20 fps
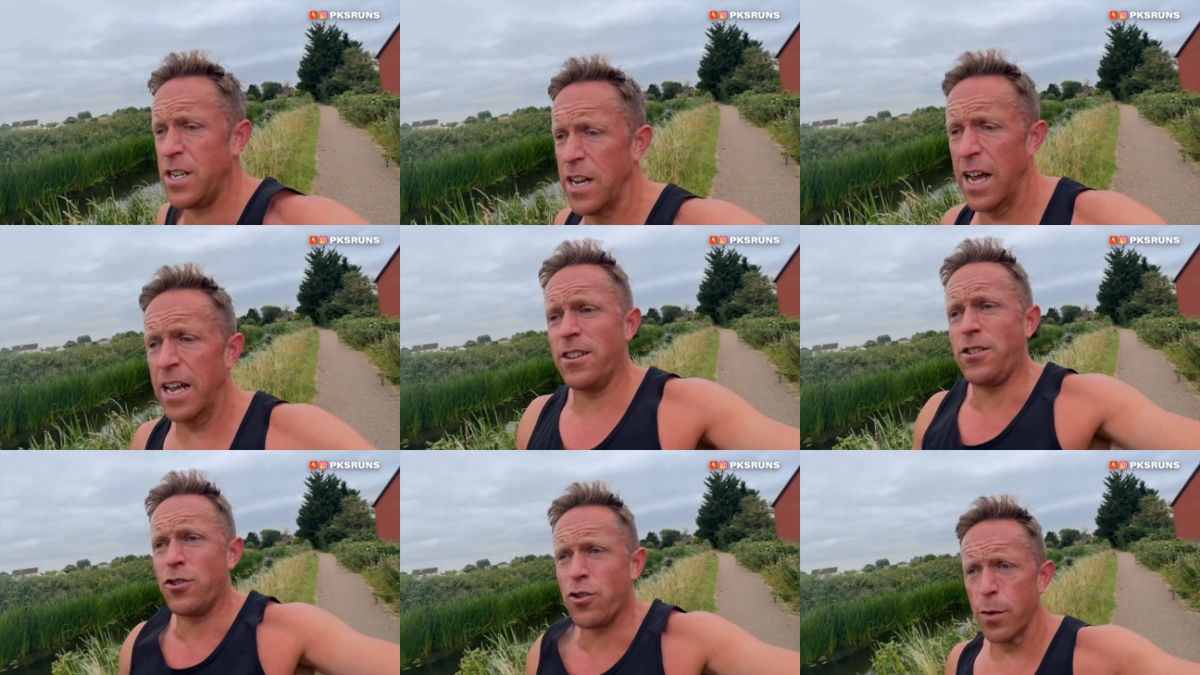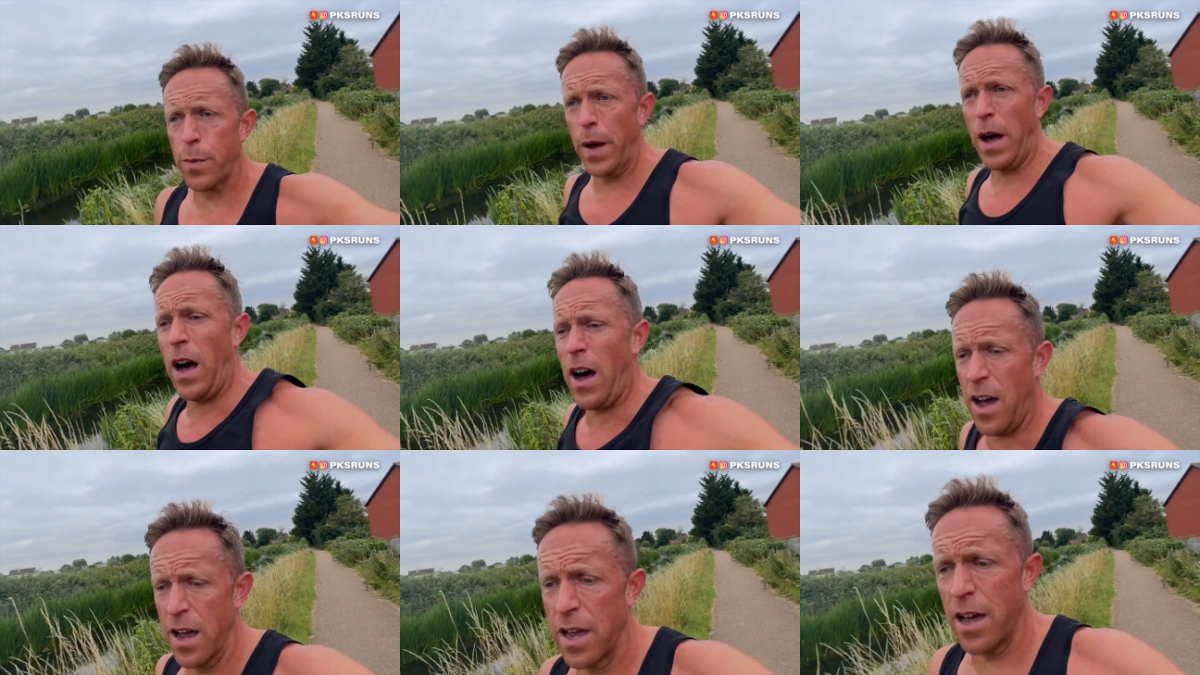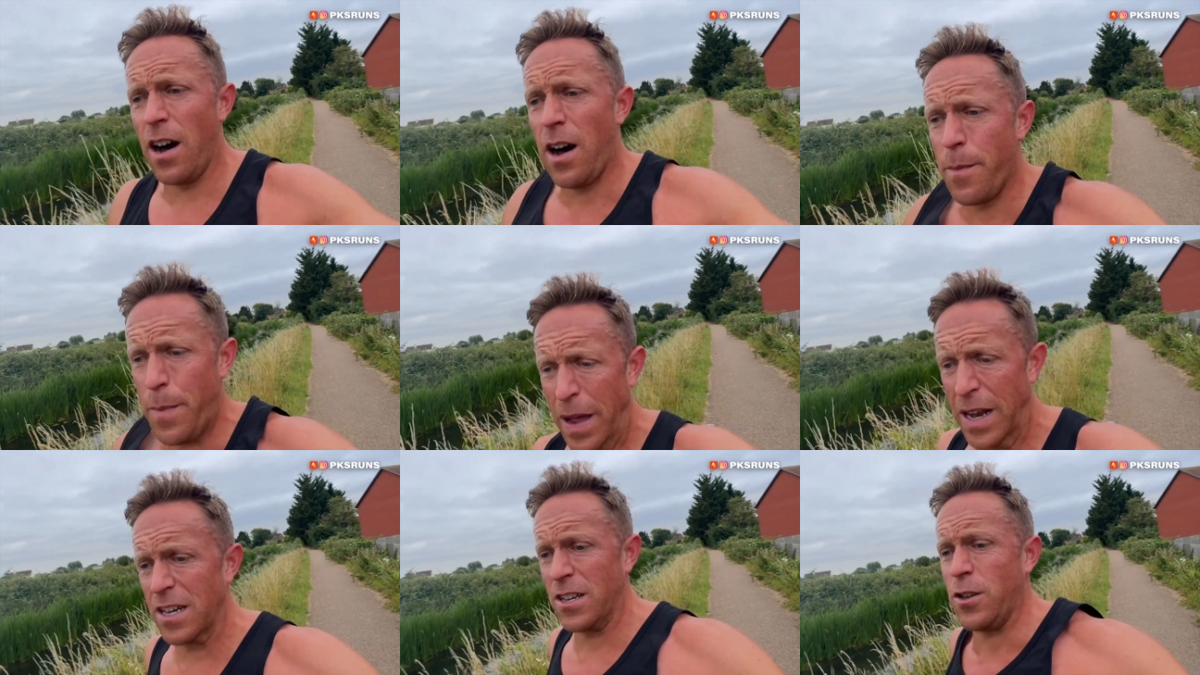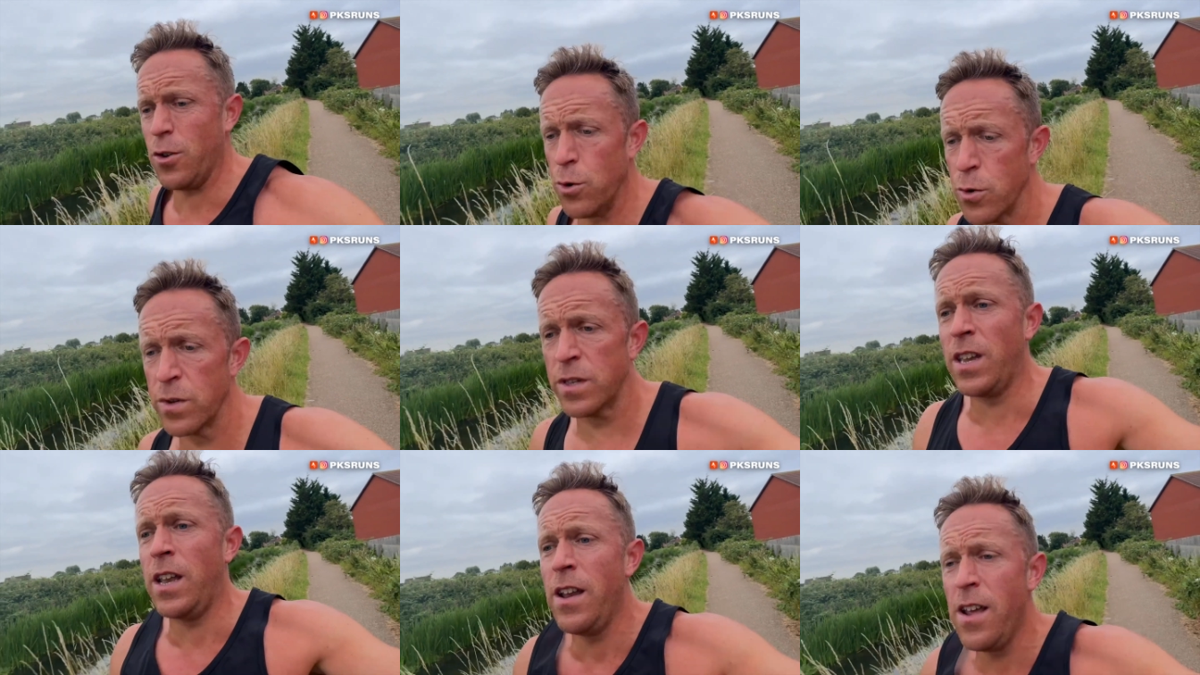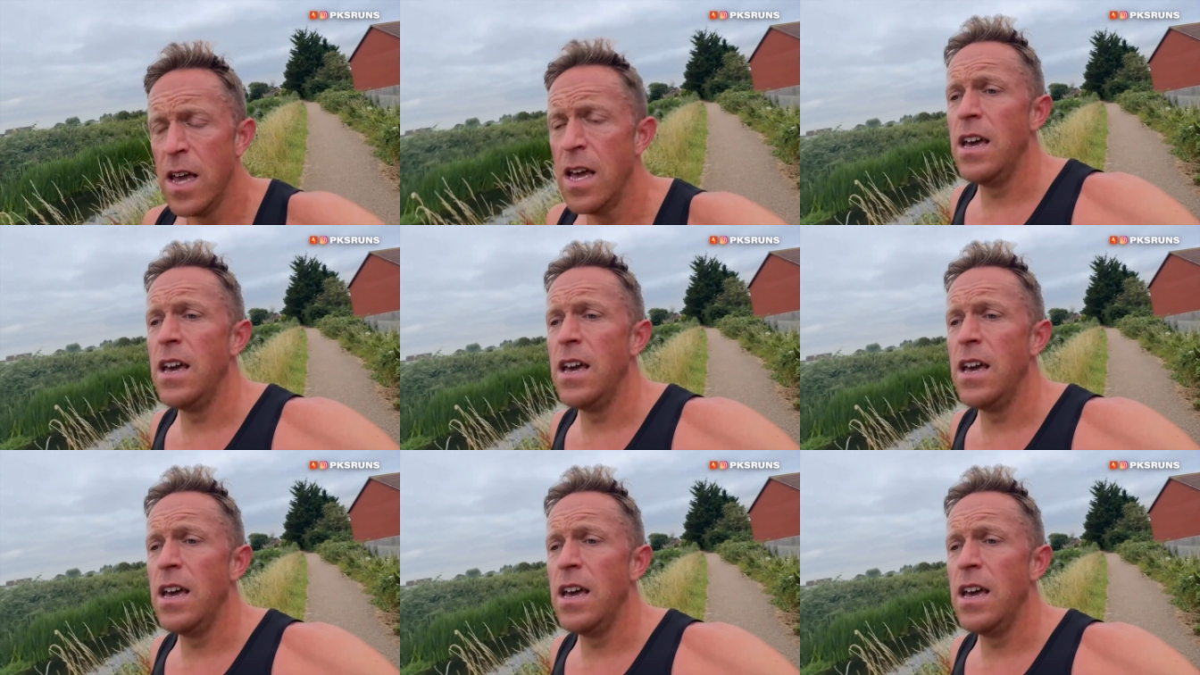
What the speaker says: I had to drop a hire car back to Taunton.